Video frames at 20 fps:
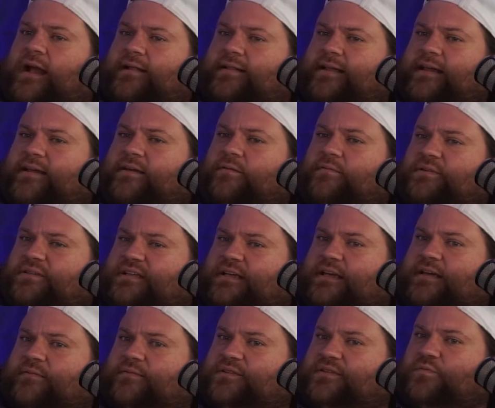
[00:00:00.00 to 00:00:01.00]
I think he
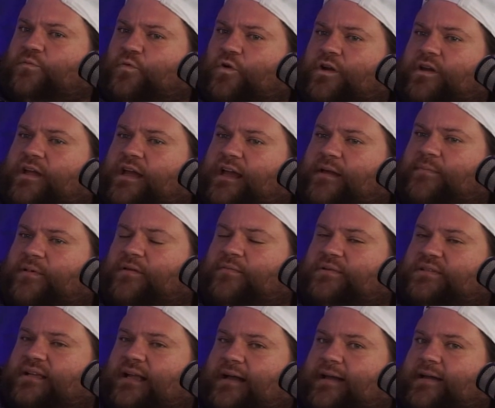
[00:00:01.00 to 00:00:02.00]
was one game he
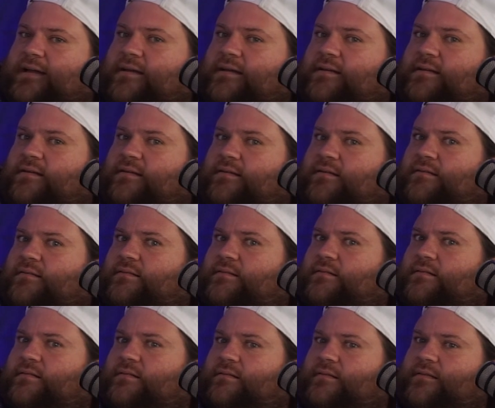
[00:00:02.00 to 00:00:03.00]
was like
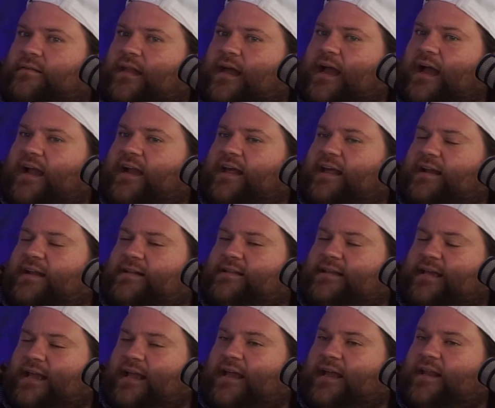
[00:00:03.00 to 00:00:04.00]
9 out of
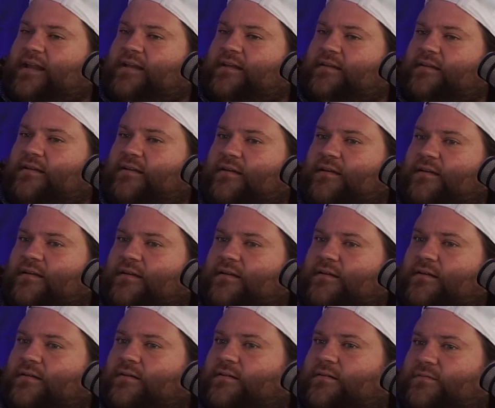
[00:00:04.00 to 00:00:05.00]
10
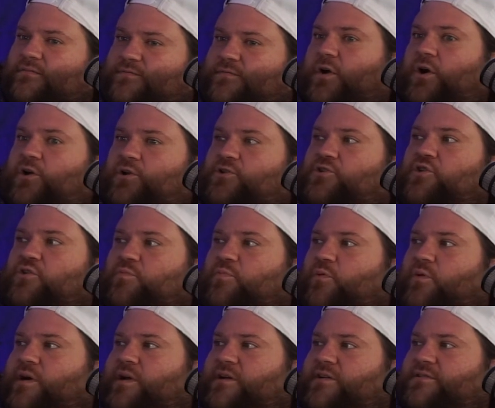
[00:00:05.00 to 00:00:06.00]
on
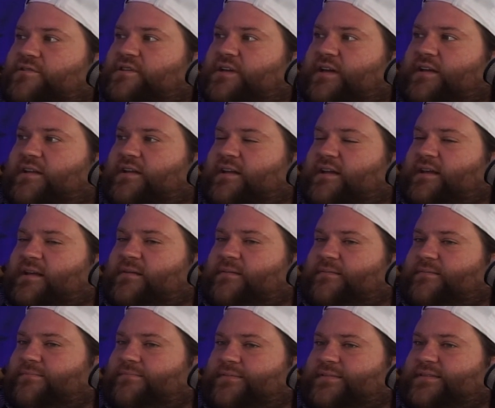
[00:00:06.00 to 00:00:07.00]
2-pointers, and then
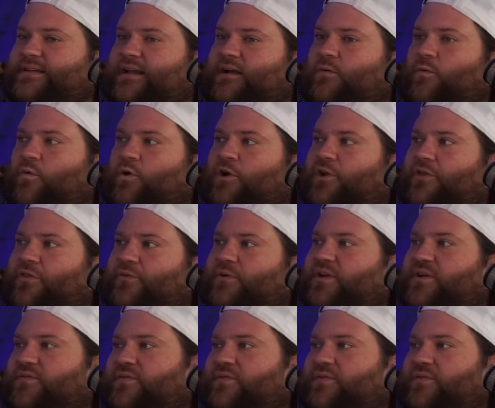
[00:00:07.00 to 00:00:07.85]
he was like 1 of 3